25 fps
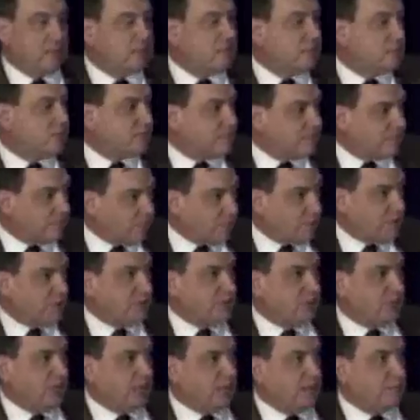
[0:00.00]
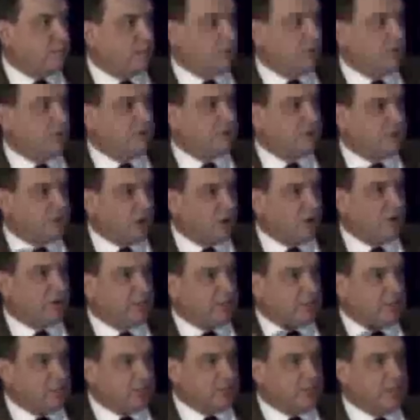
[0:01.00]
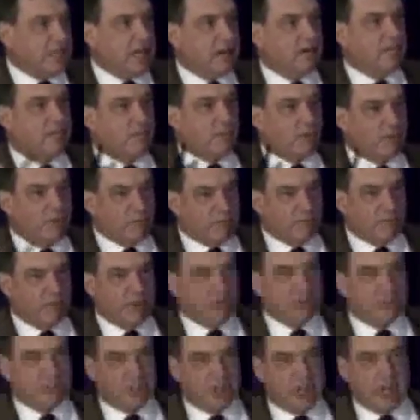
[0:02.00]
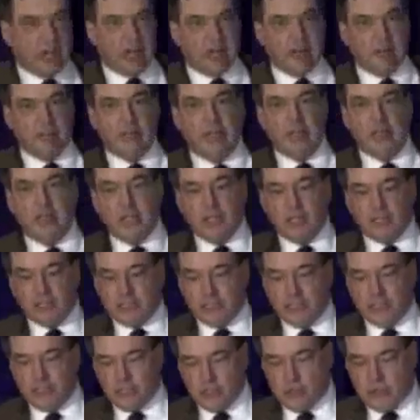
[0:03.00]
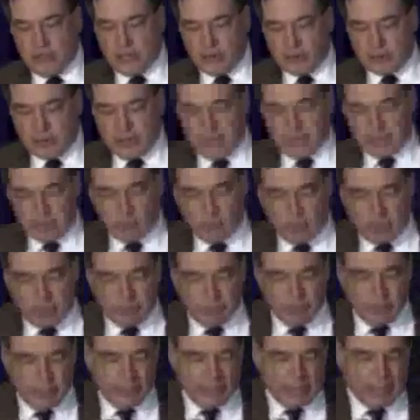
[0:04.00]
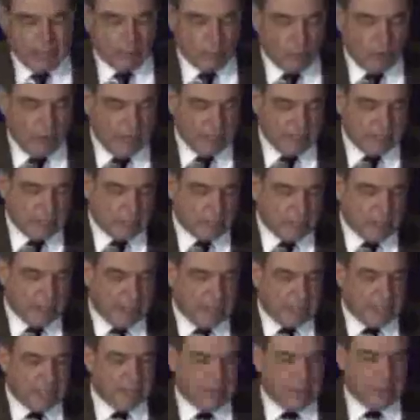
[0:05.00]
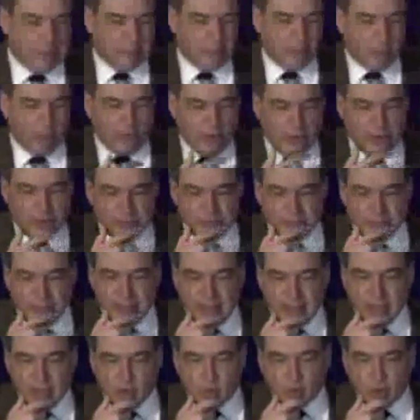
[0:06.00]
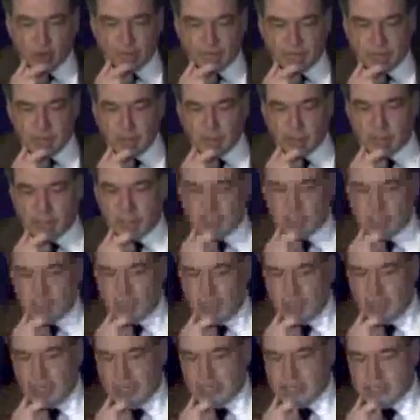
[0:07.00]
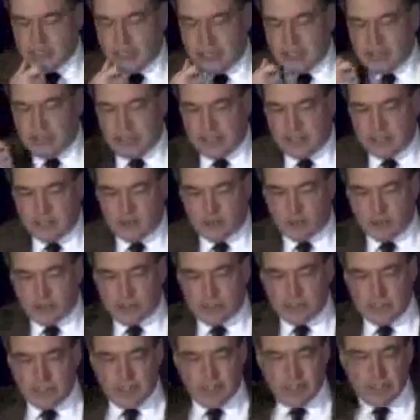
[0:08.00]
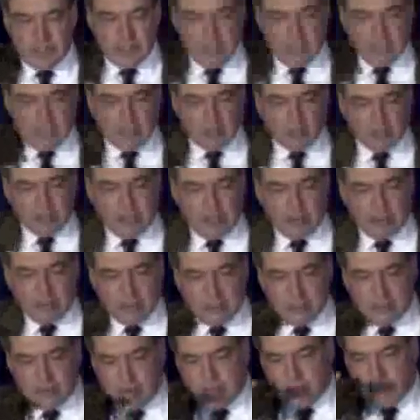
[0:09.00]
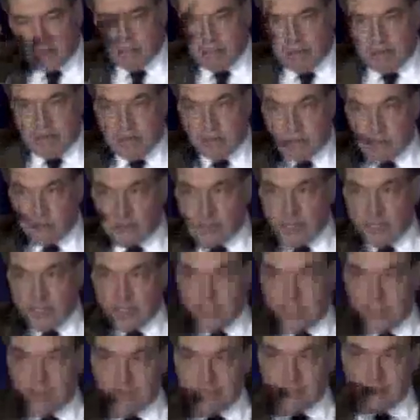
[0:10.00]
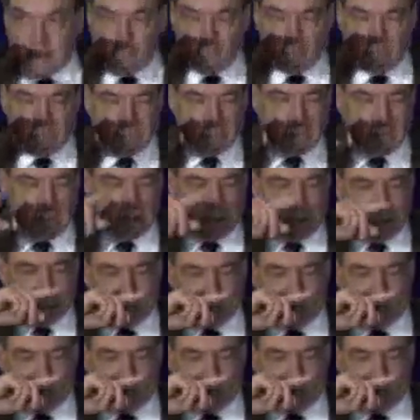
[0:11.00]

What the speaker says: This is the first time. We're starting this now for the first time to do interconnect-wide planning. Why is that planning important? Well, if you look at the lines, and I think this was demonstrated by looking at what the